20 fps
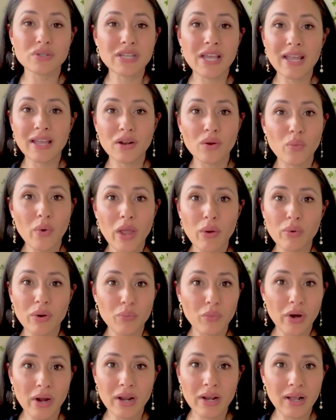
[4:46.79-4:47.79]
taken away when
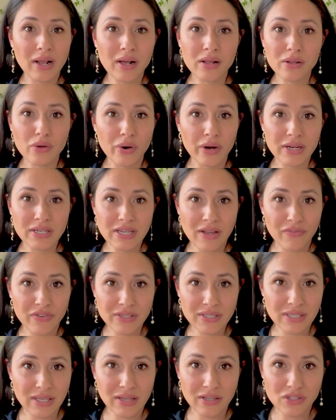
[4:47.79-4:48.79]
we're in a caloric
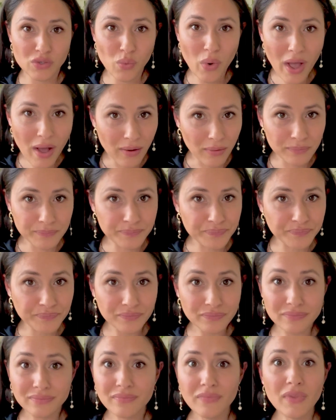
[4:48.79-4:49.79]
deficit as well.
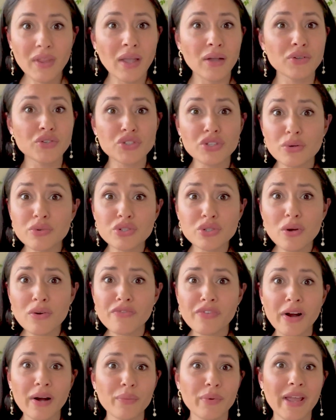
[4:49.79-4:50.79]
So so
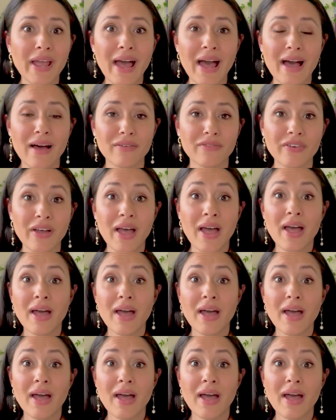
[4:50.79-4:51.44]
far we have